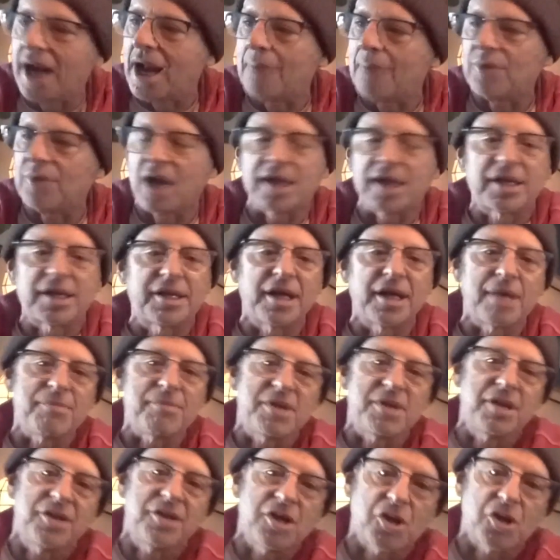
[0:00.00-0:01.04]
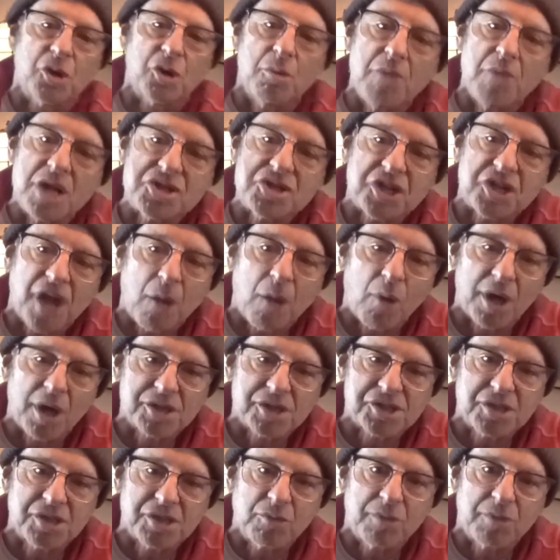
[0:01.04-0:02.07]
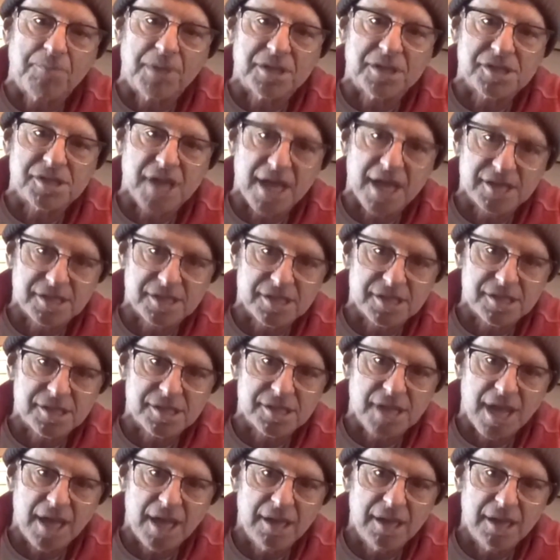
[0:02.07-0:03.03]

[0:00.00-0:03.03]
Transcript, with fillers: And I'm like, get me to the intermission. I want to see what Biz has to